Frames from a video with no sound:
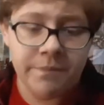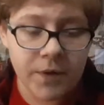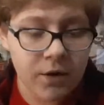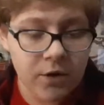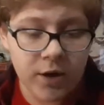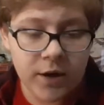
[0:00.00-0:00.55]

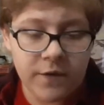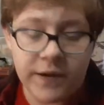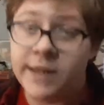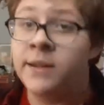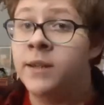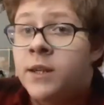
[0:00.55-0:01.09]
or if I
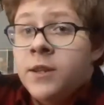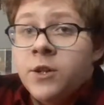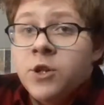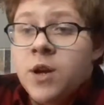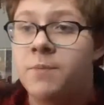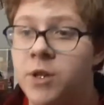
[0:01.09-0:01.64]
didn't link it in the
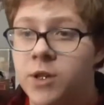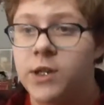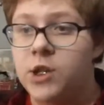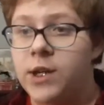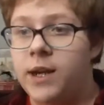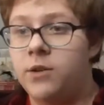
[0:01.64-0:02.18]
description, just
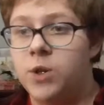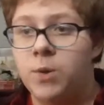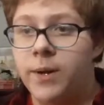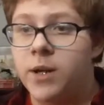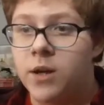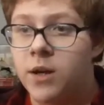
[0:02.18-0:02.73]
check out
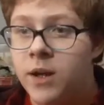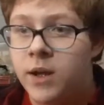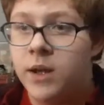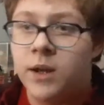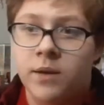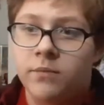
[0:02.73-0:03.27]
Twitter
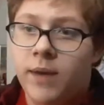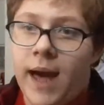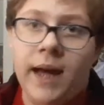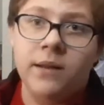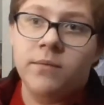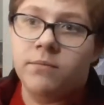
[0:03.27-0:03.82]

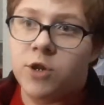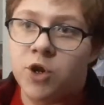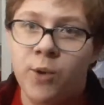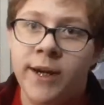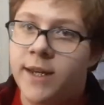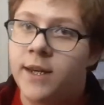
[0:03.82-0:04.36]
at
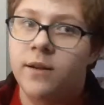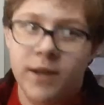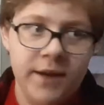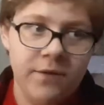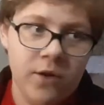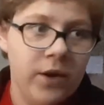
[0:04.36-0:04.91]
Tweety
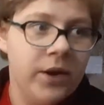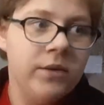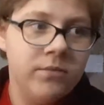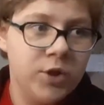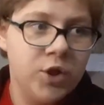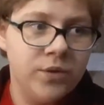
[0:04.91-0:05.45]
Clayfrog,
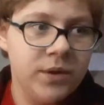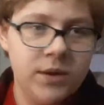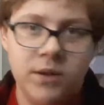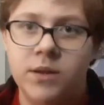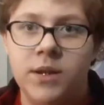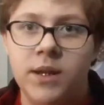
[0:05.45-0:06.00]

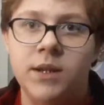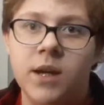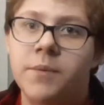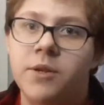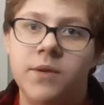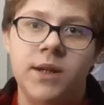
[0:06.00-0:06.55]

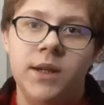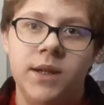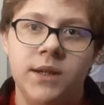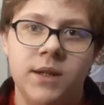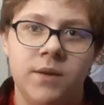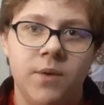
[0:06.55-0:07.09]

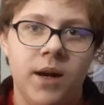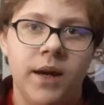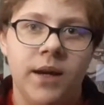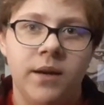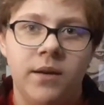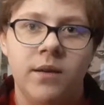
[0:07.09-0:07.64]

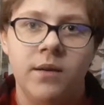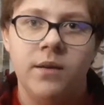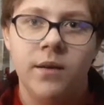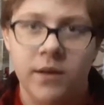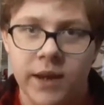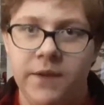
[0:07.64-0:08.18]
Tweety
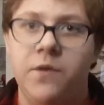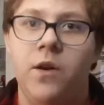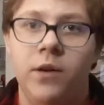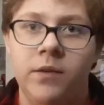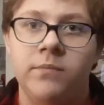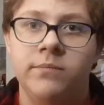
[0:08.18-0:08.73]

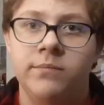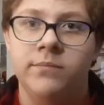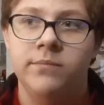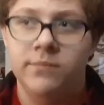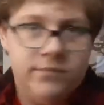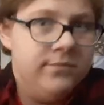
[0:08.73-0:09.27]
Clayfrog.
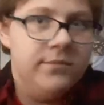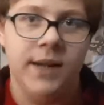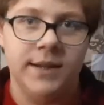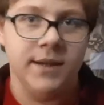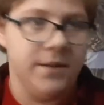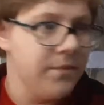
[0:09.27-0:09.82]

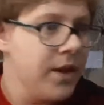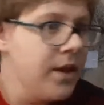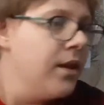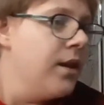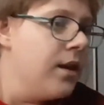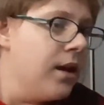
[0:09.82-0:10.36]
That's it.
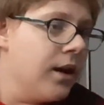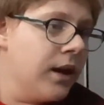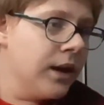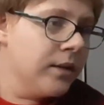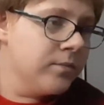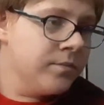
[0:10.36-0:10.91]

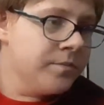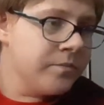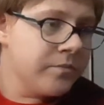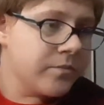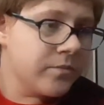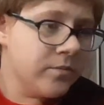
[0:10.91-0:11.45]

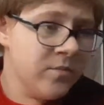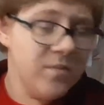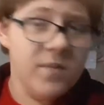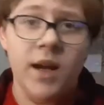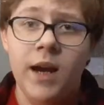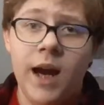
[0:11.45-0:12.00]

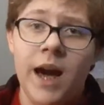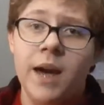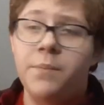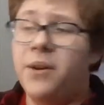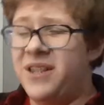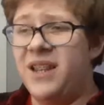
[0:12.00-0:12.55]
I
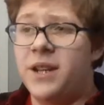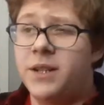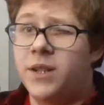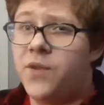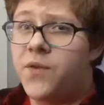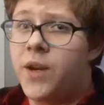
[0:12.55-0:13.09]
post a lot of
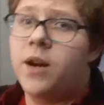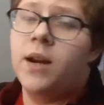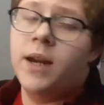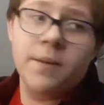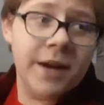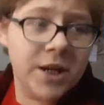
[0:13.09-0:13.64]
stuff there,
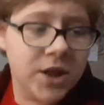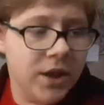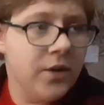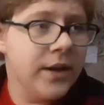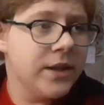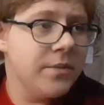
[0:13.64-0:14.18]
and I'm actually
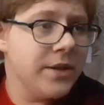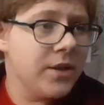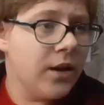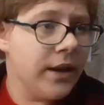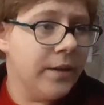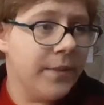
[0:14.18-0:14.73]
going to be
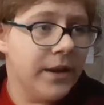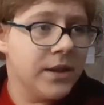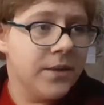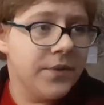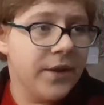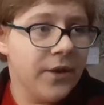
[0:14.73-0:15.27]
talking about
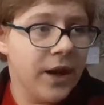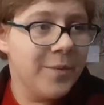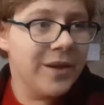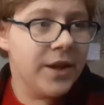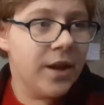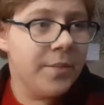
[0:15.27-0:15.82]
something. I forgot to
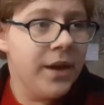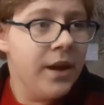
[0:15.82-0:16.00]
bring that up.